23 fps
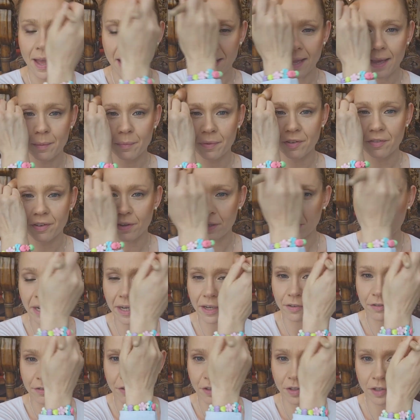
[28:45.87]
And be very
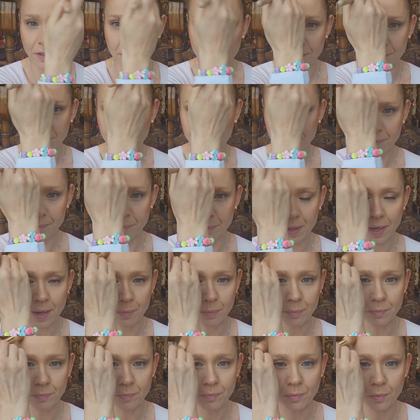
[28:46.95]
careful
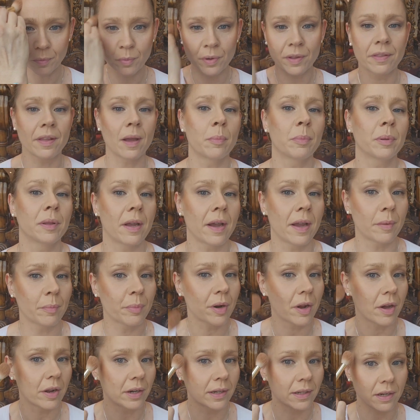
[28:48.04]
with applying
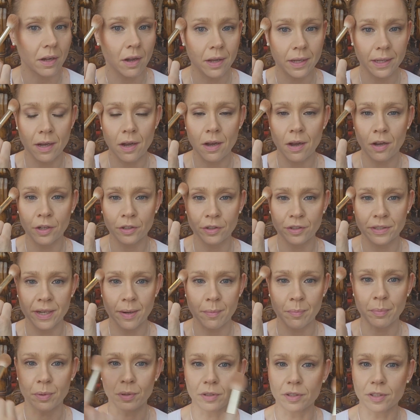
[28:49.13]
product on your
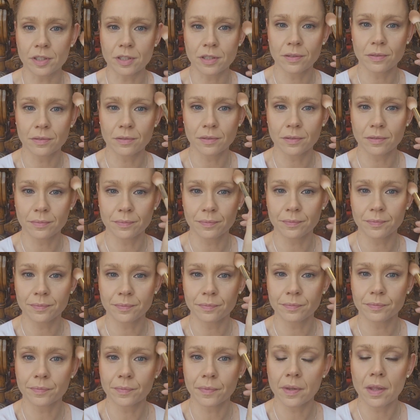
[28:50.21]
temples.
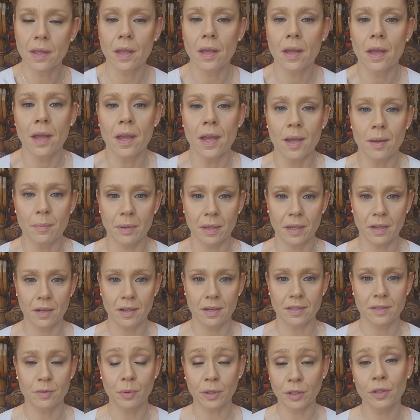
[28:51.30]

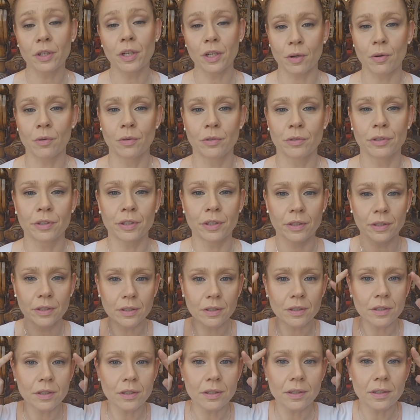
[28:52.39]
Because when you get older,
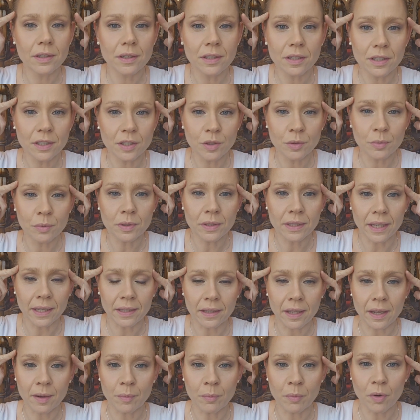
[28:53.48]
you will get
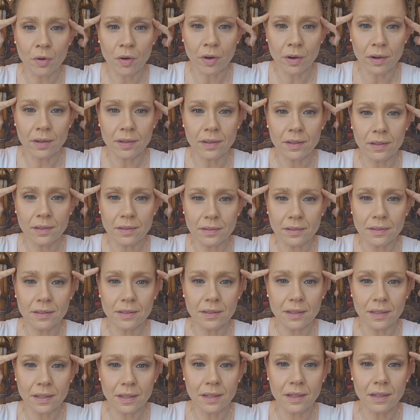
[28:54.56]
like more
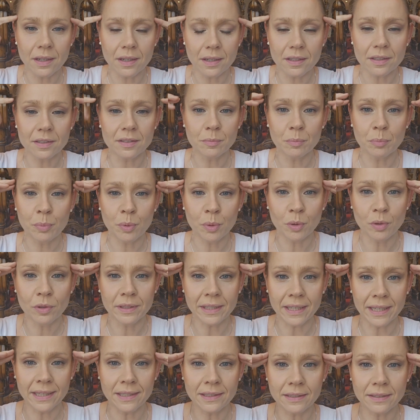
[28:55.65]
pulled
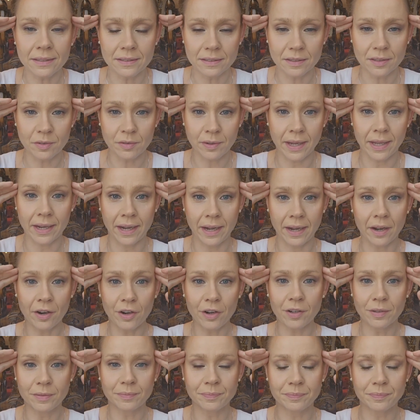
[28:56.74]
in right here.